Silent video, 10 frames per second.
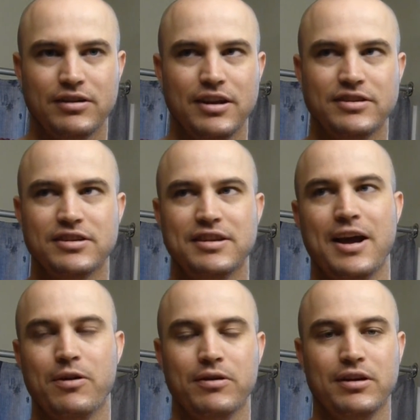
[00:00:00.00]
it's a
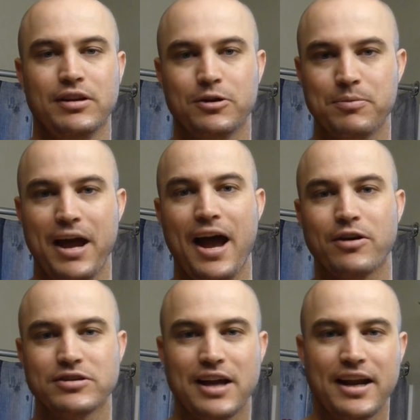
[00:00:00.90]
town a little bit
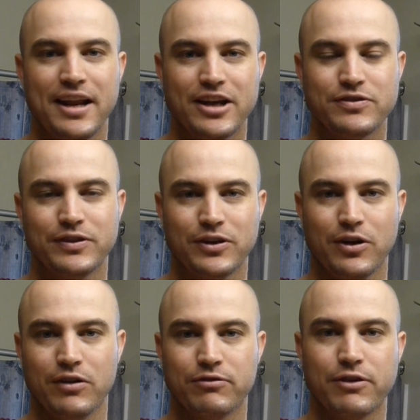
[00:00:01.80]
outside Nashville
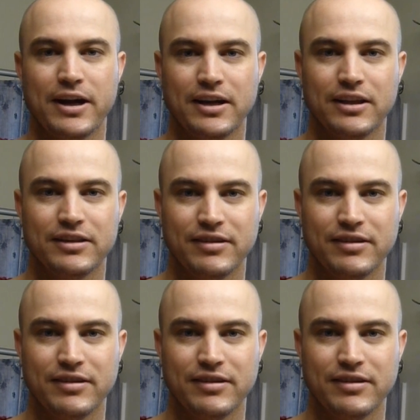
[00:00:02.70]
called Franklin,